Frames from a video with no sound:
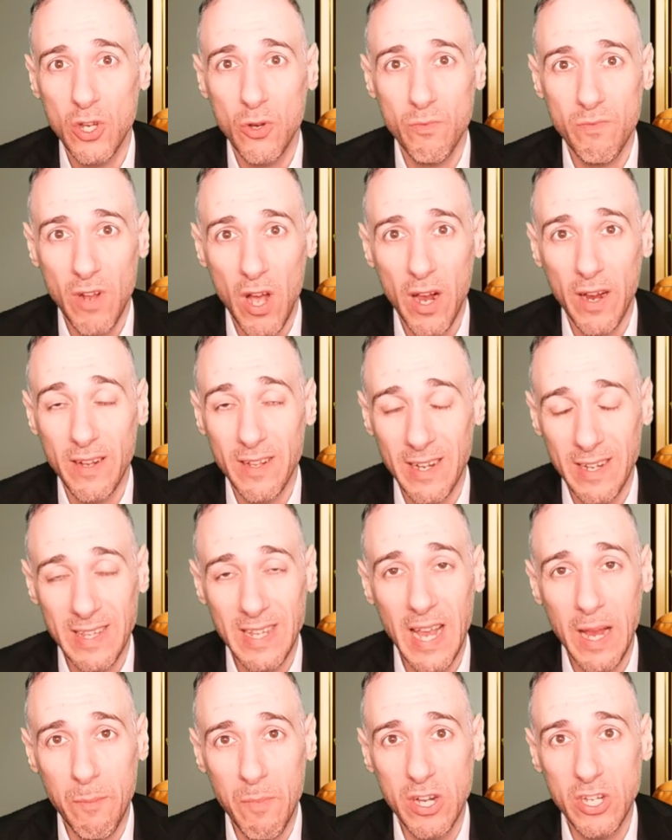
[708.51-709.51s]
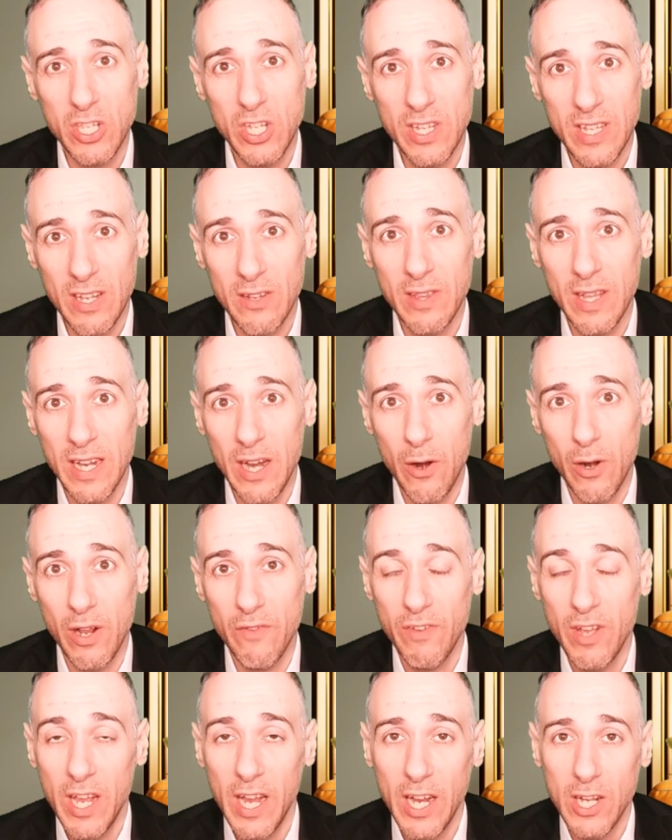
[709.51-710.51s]
not going to take much to tilt the
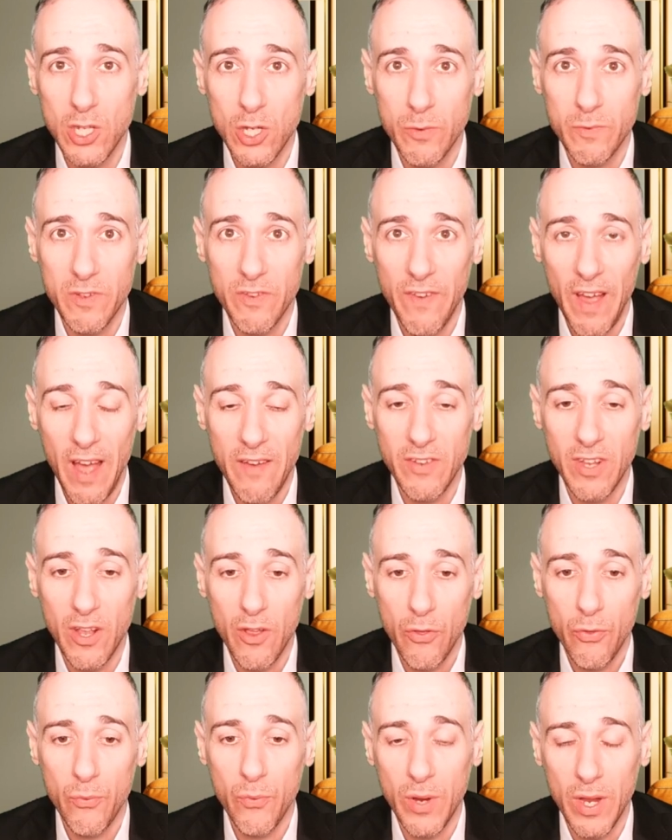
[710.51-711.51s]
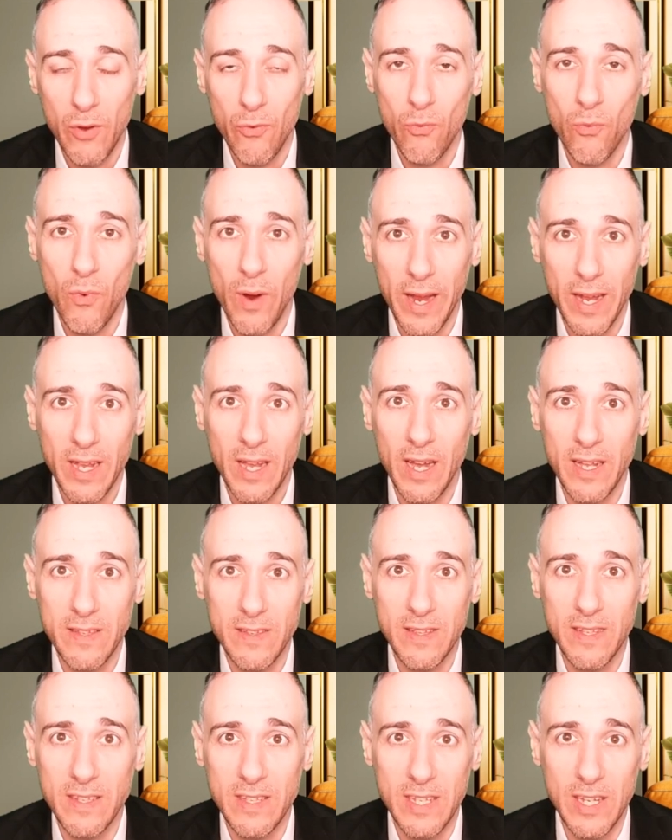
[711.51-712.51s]
narrative in terms of having 3 rate
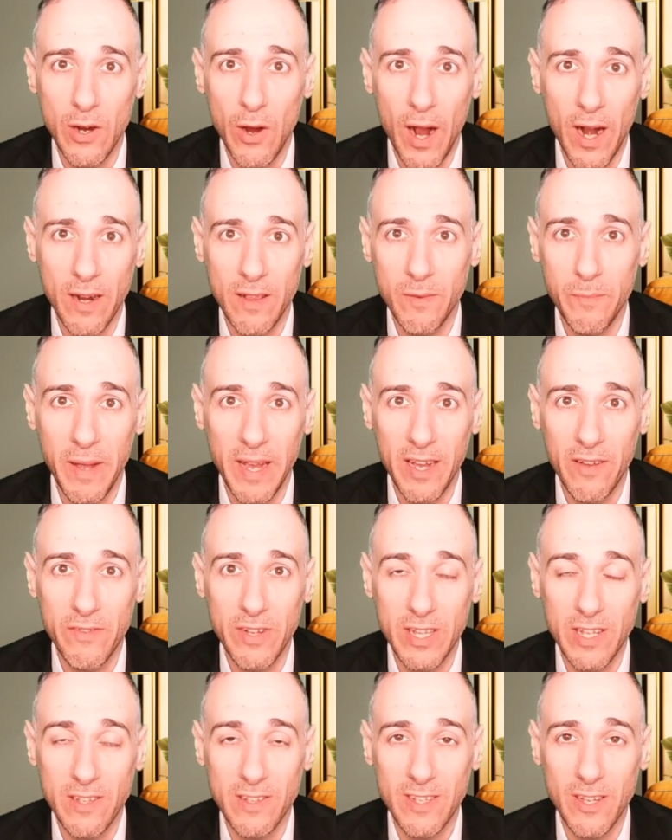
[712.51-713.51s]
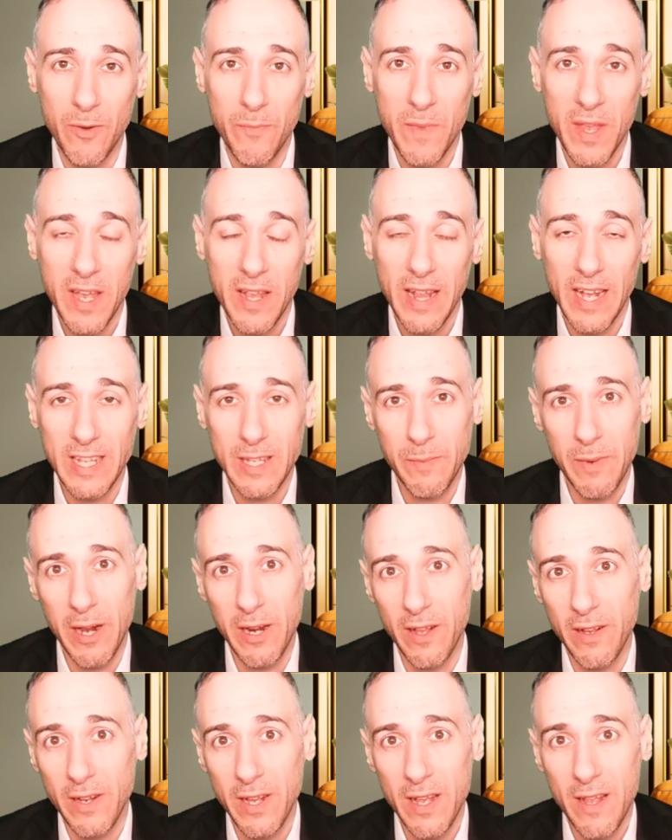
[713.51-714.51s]
cuts this year out of the Bank of England. So that's
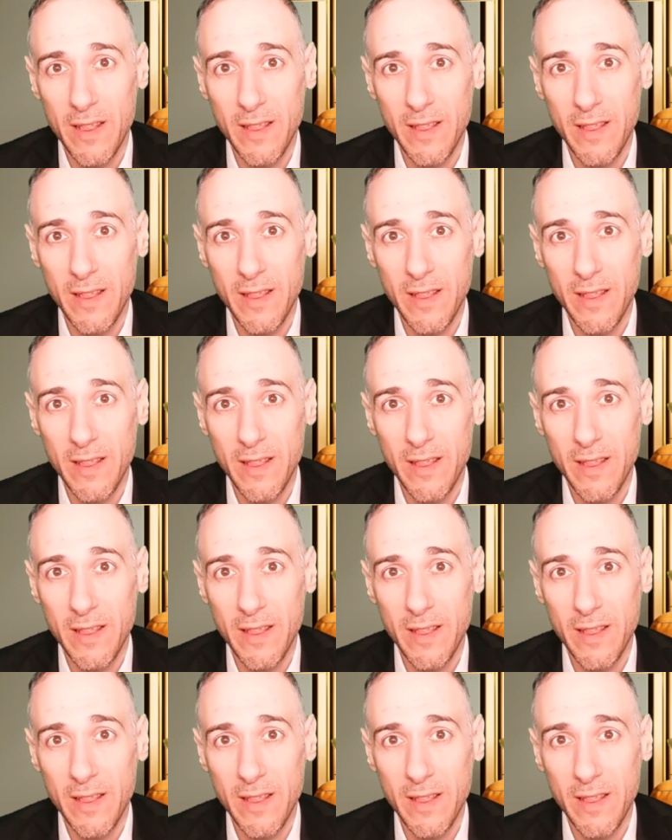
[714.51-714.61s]
about it.